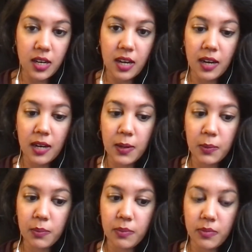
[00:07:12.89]

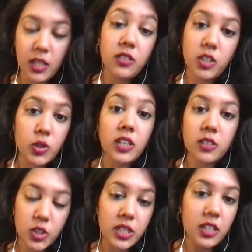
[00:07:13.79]
that you
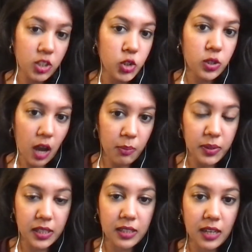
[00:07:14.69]
understand each
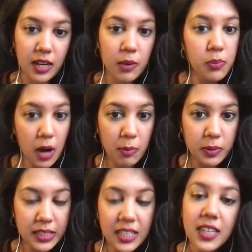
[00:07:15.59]
topic
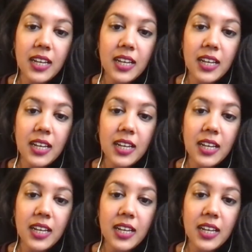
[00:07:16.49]
properly.